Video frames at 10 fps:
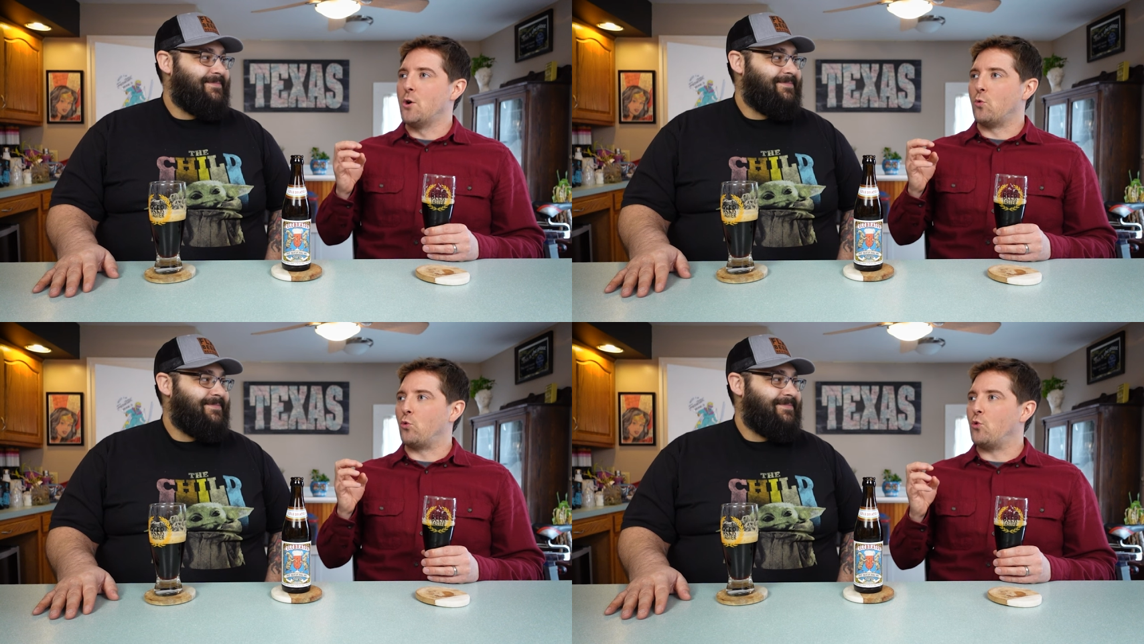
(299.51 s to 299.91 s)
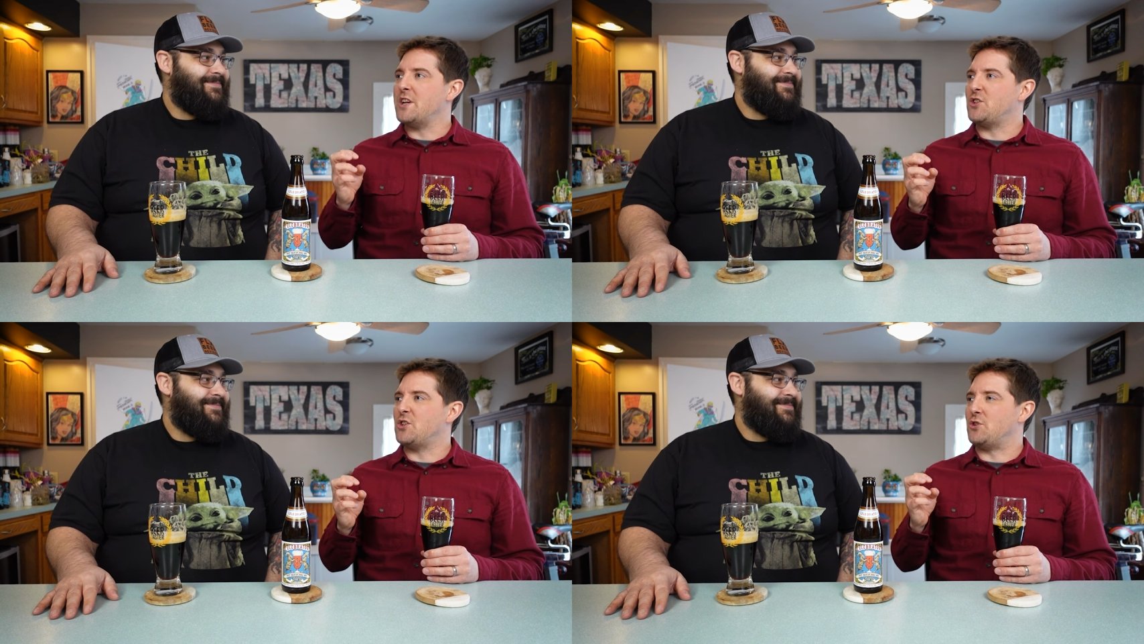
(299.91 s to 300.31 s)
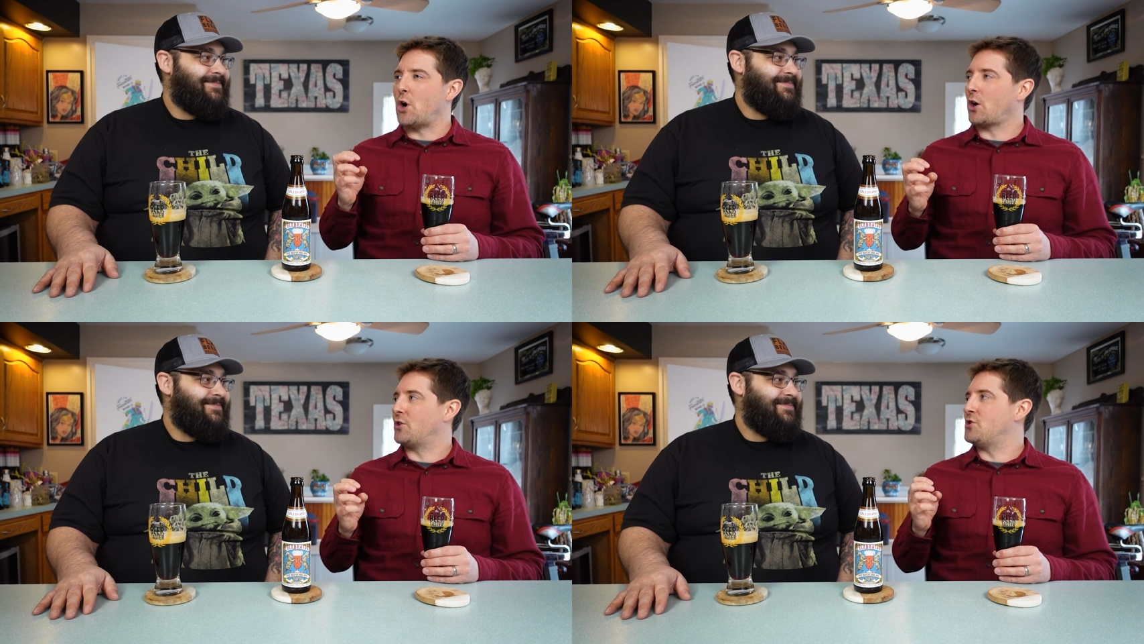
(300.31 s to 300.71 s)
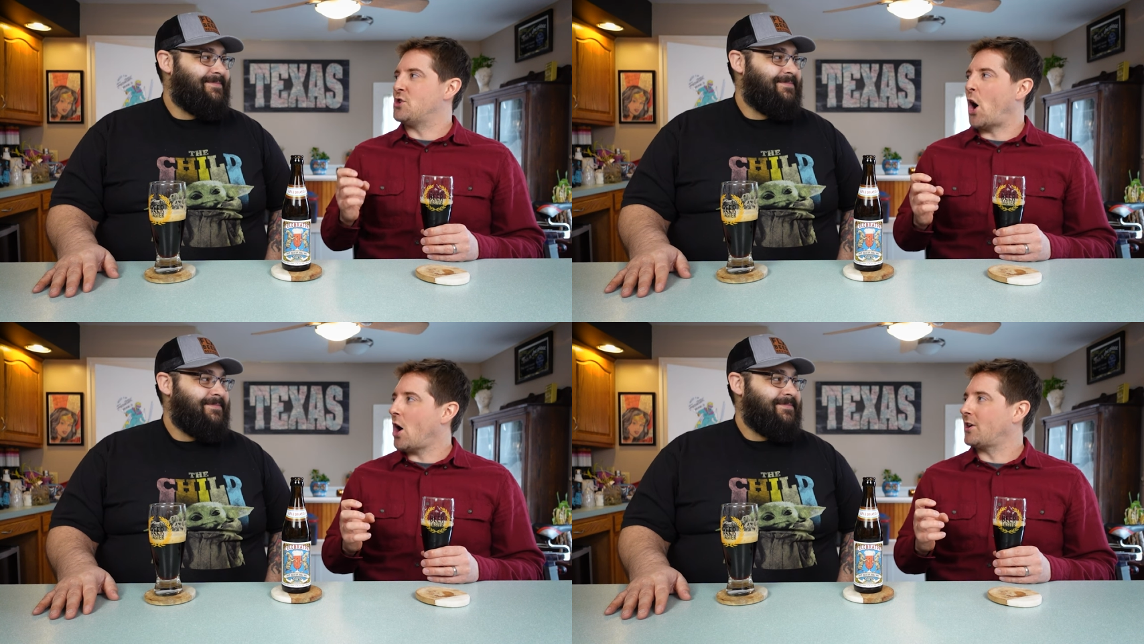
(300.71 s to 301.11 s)
Speaker 1: rich dark
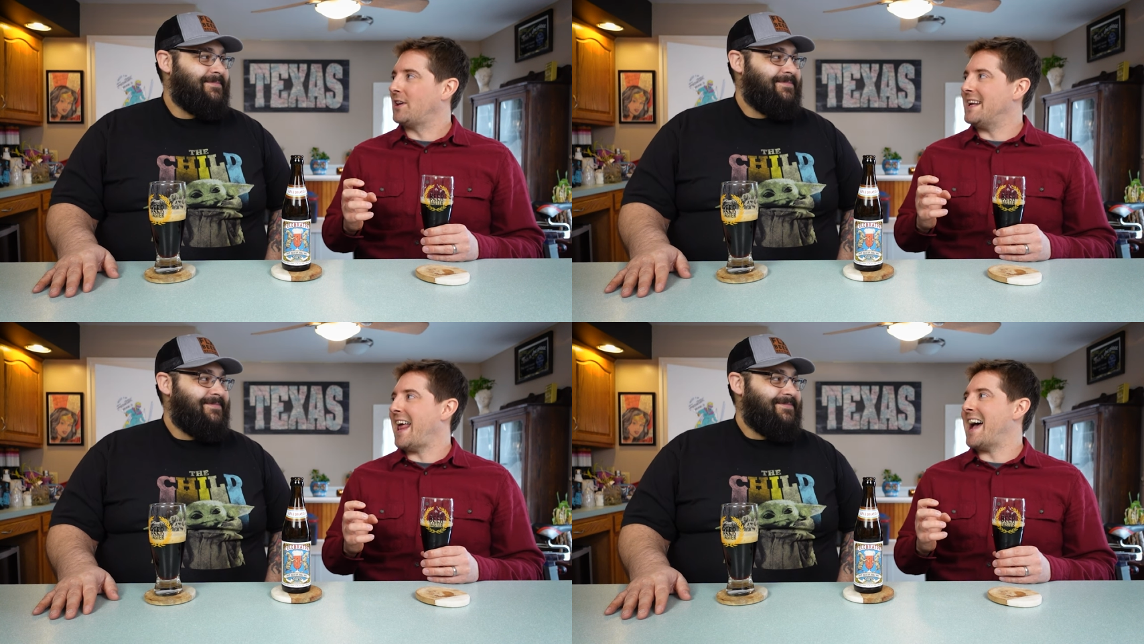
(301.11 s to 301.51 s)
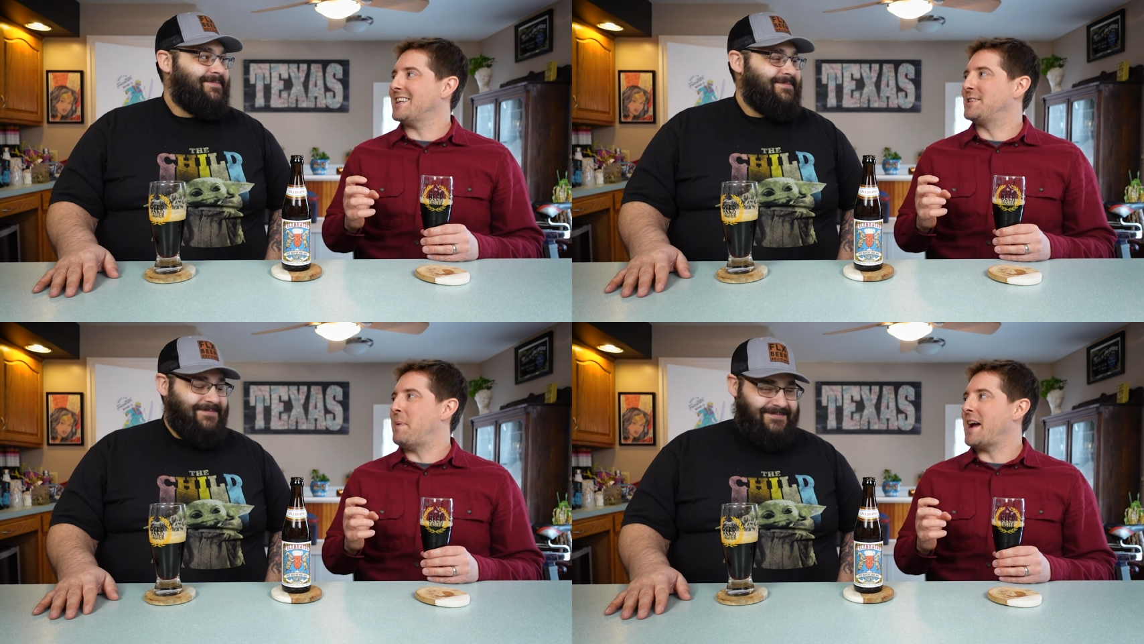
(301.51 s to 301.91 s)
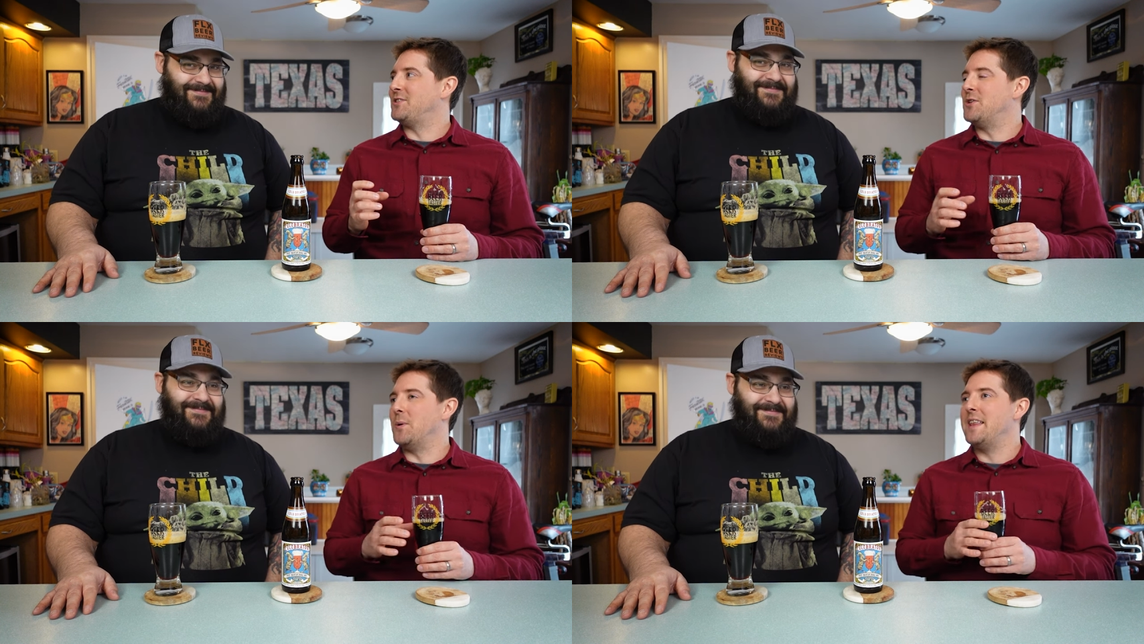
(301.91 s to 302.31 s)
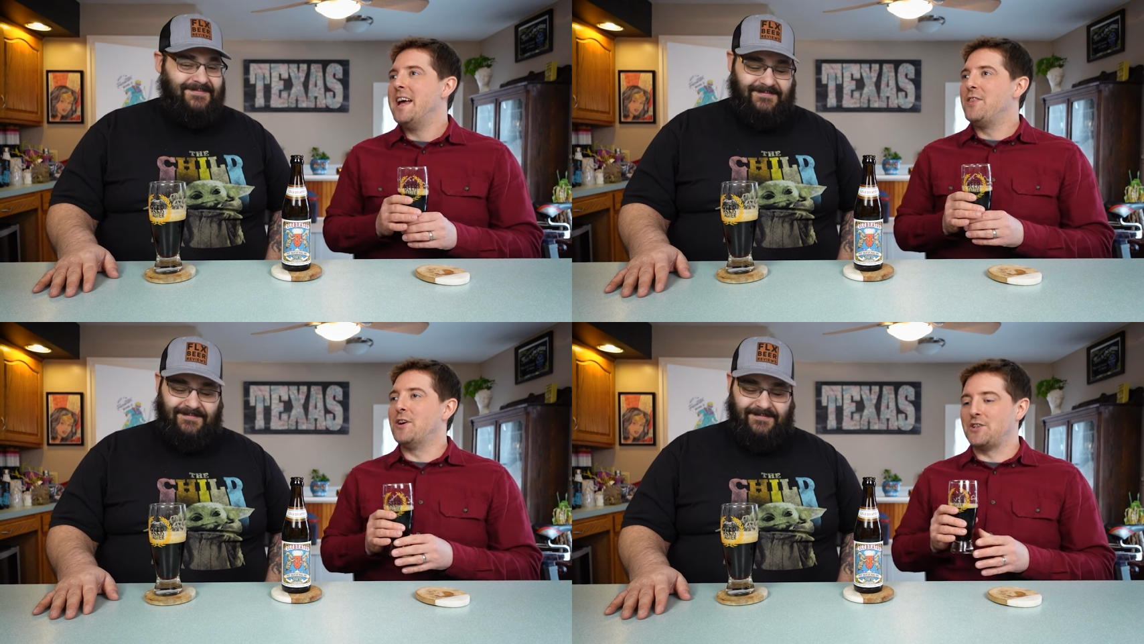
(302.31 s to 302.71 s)
chocolate aspect to it.
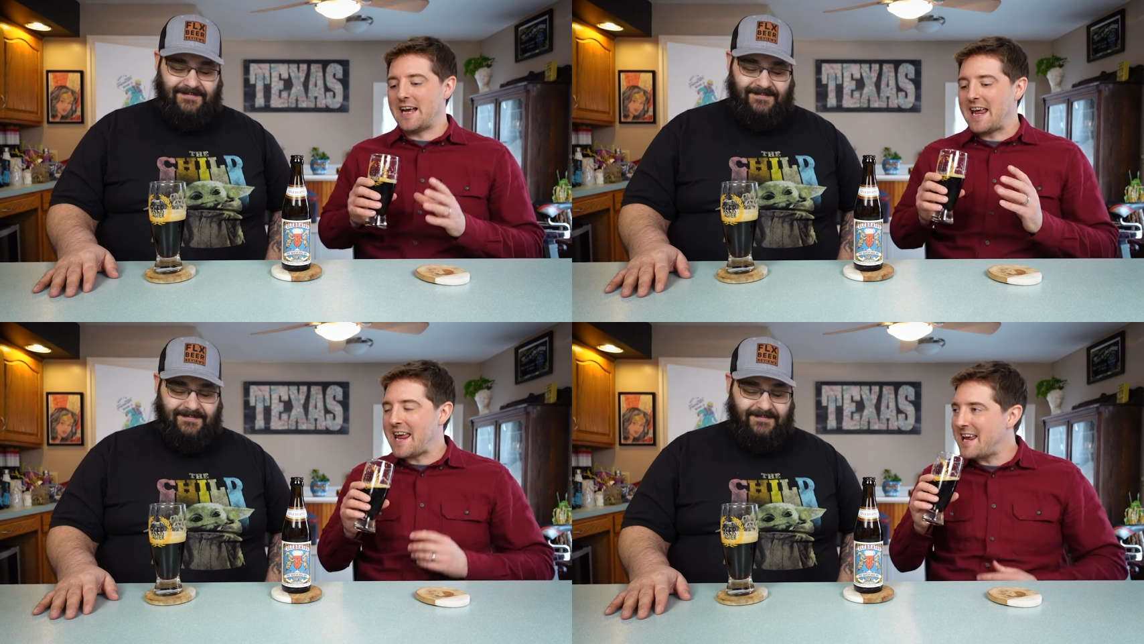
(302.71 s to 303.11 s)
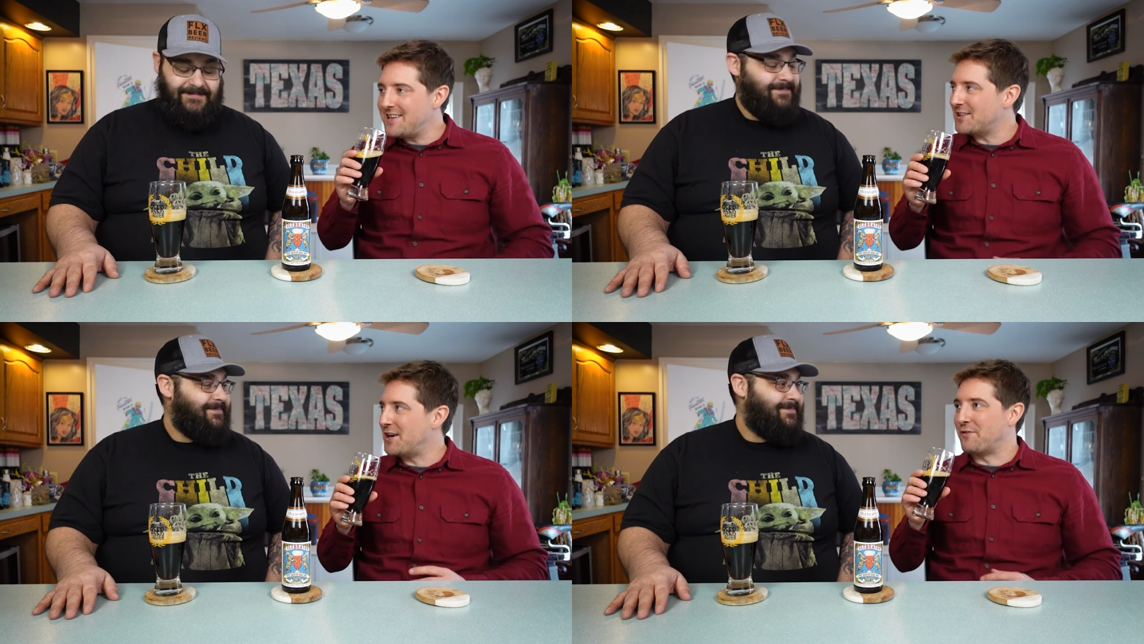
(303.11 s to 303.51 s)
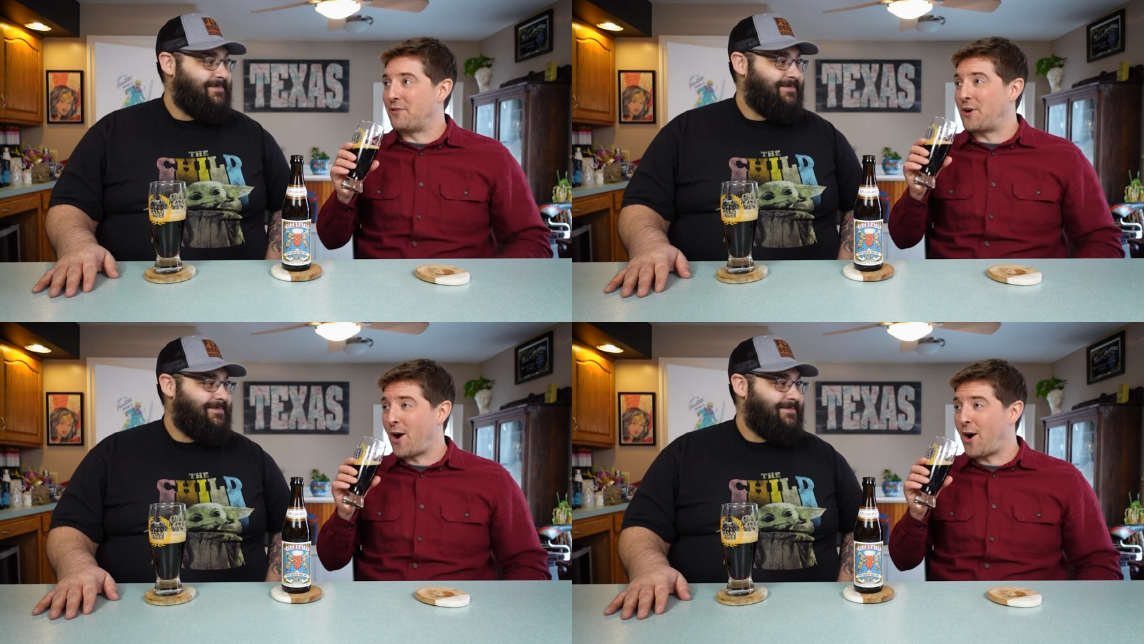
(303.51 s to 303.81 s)
There's a hint of